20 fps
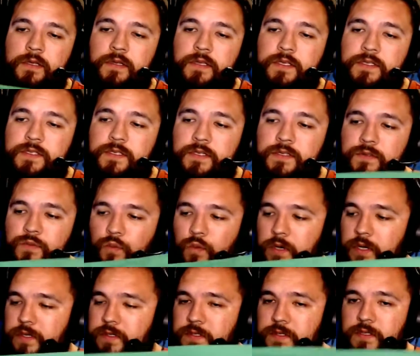this is
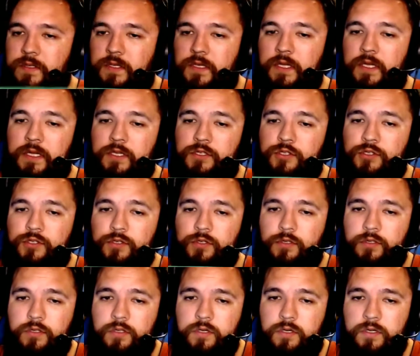what it should
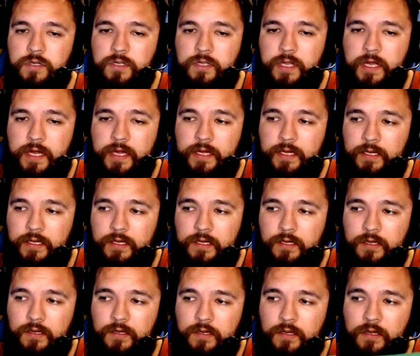look like.
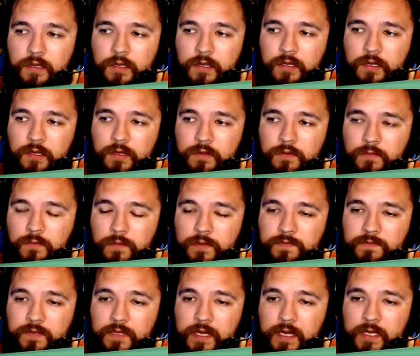
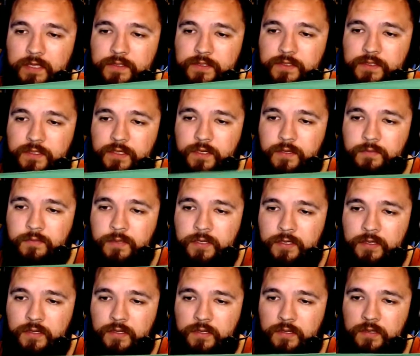We've got some,
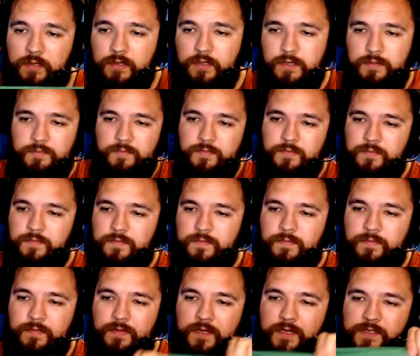oh,
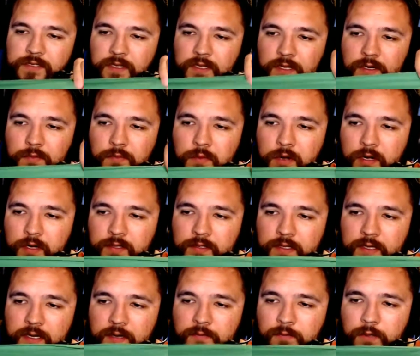there's a little mark
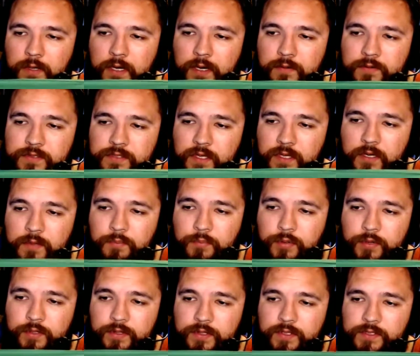there when I was going to
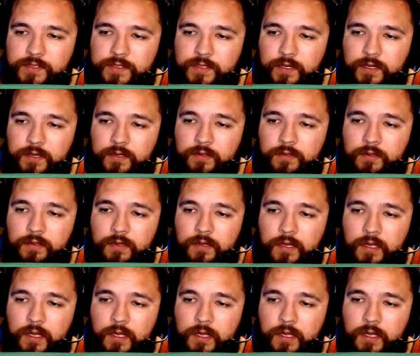put the circle,